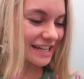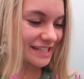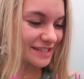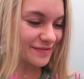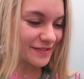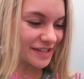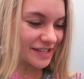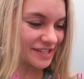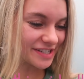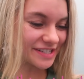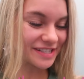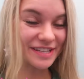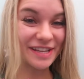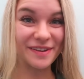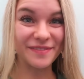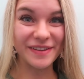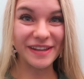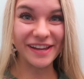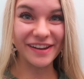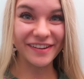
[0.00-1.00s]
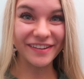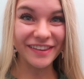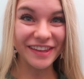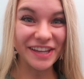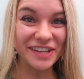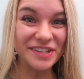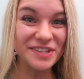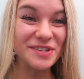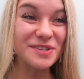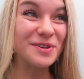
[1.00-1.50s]
texted me, she's gonna be here in
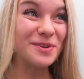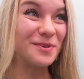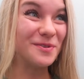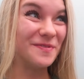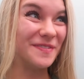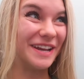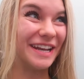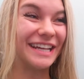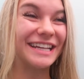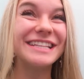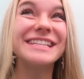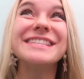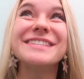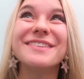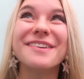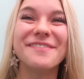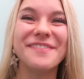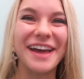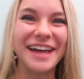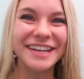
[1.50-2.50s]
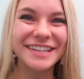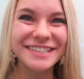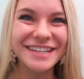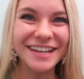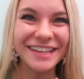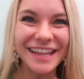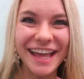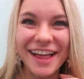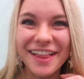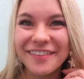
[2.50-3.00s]
like 2 minutes, so I'm headed
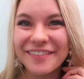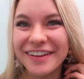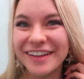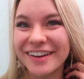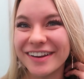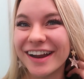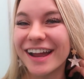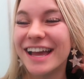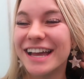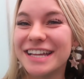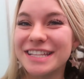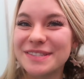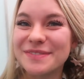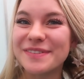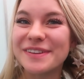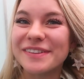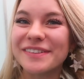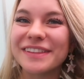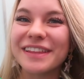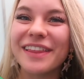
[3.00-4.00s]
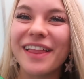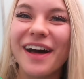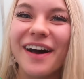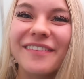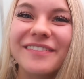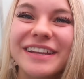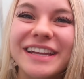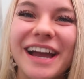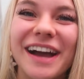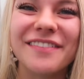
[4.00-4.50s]
down the elevator to meet her in the
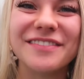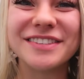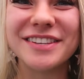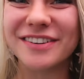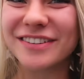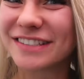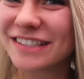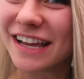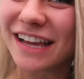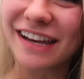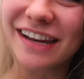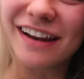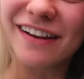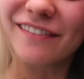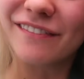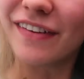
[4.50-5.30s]
lobby. I'm so excited.